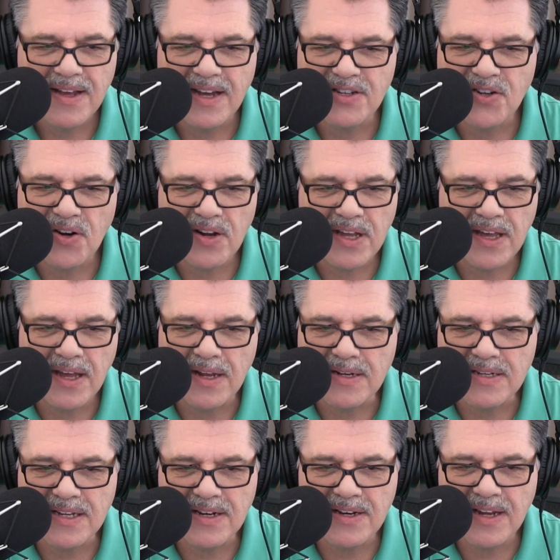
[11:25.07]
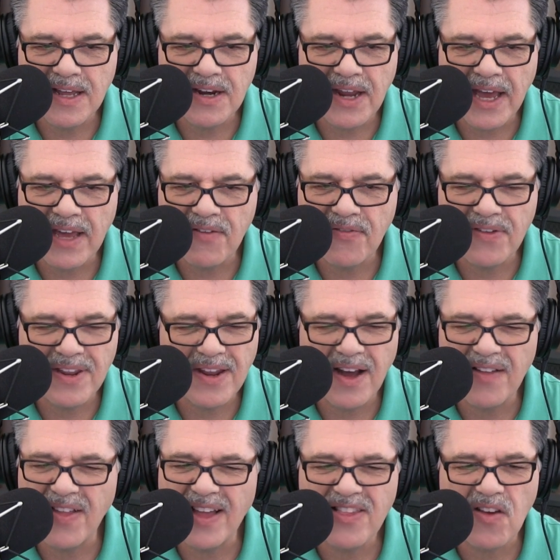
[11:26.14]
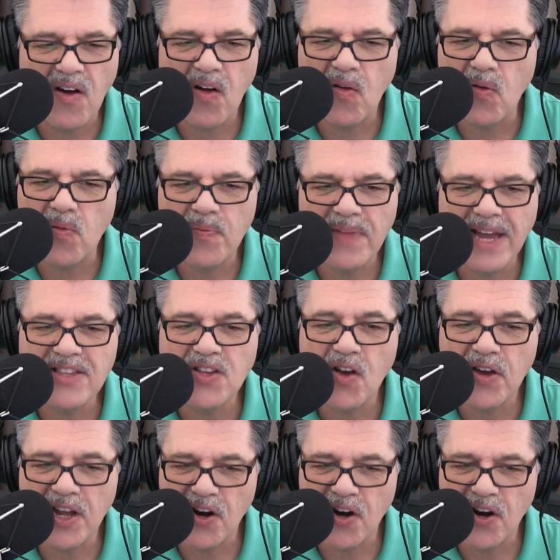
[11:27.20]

a tourniquet and a knife, and that's all. That's all mm-hmm.